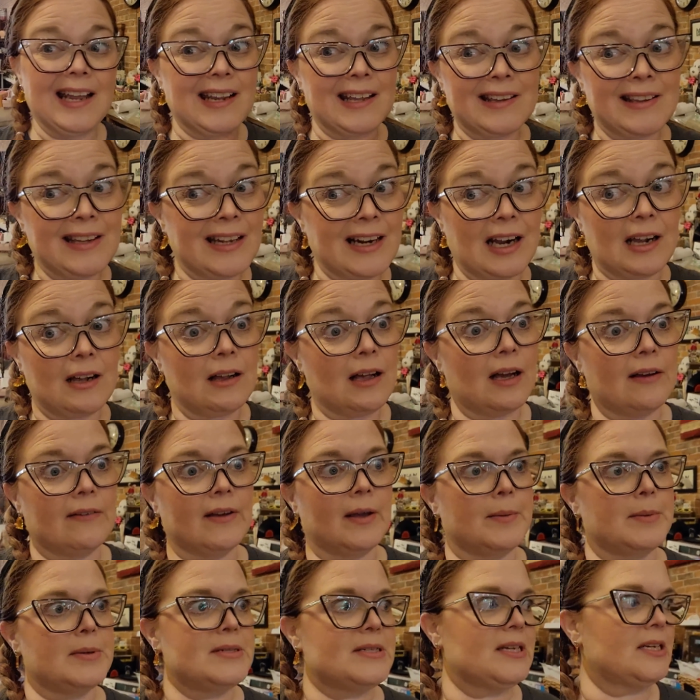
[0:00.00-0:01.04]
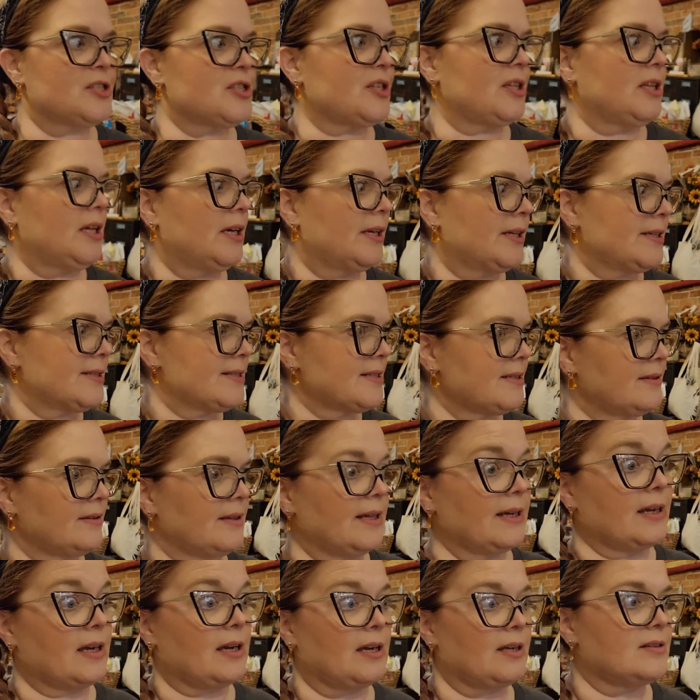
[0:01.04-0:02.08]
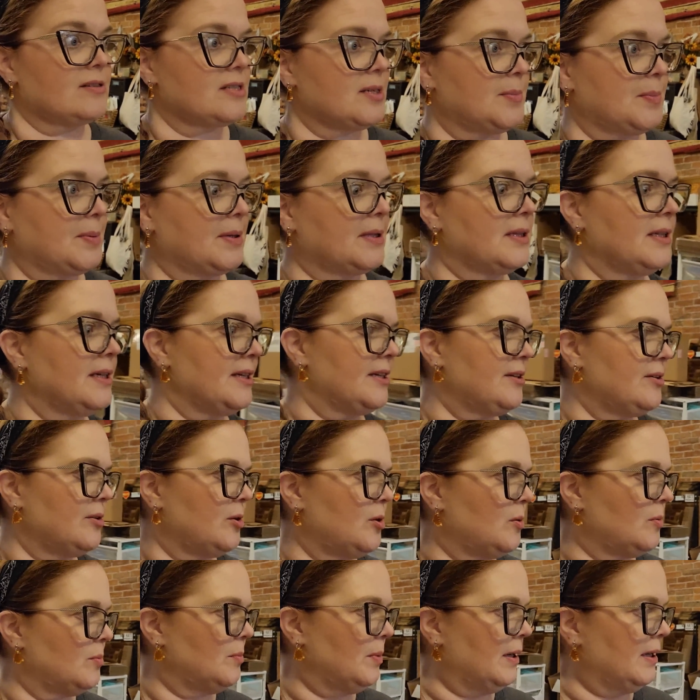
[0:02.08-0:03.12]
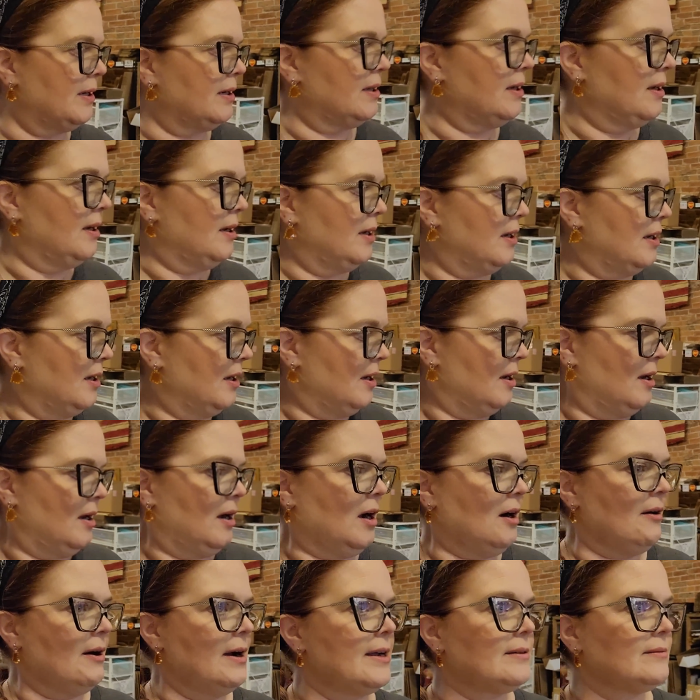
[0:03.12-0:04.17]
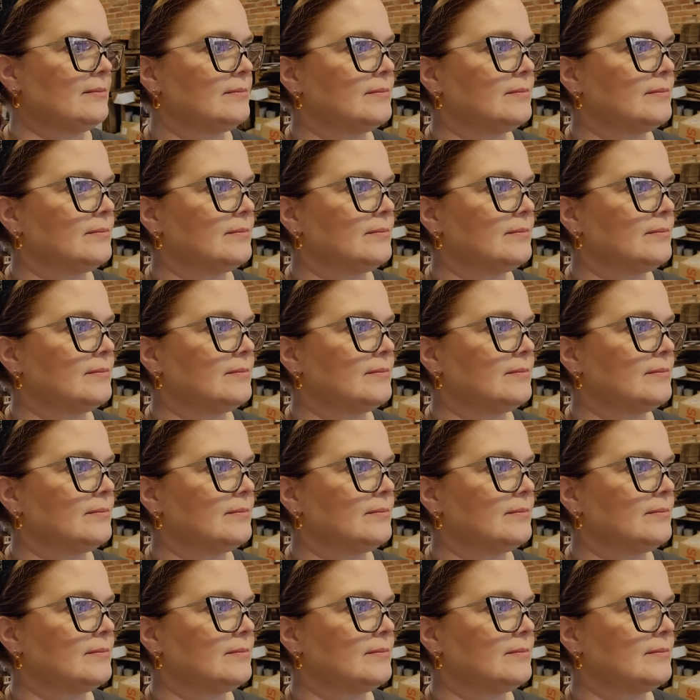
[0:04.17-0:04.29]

and then I'll have Amy's enchiladas like I typically do. But all right,